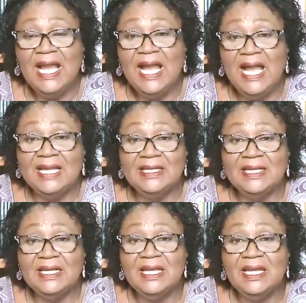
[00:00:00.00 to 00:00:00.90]
And
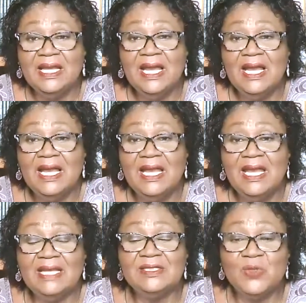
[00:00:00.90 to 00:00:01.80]
uh,
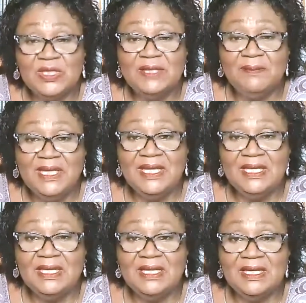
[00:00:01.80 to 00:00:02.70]
it's going to
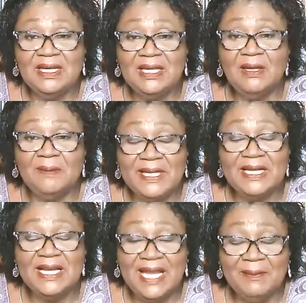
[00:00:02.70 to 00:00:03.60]
be an uphill
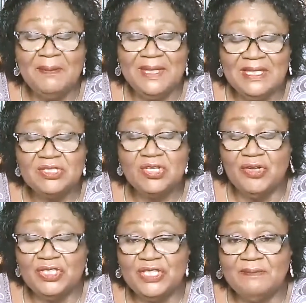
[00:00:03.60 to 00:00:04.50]
climb, a bit
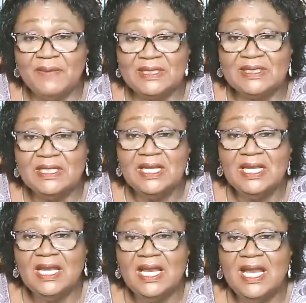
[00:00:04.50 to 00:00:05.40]
discouraging, but
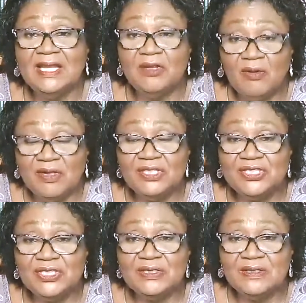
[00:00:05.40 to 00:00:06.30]
I encouraged
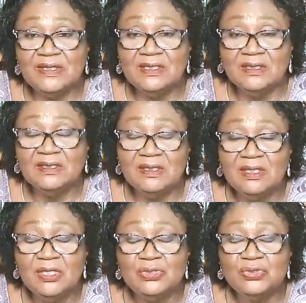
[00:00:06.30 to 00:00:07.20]
her
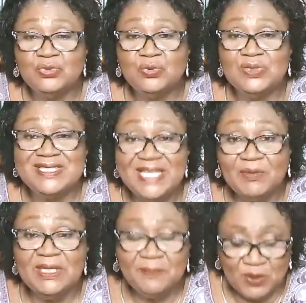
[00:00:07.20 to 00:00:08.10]
to stay
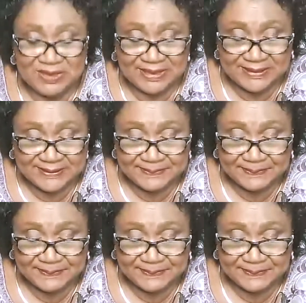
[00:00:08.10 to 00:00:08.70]
with the process.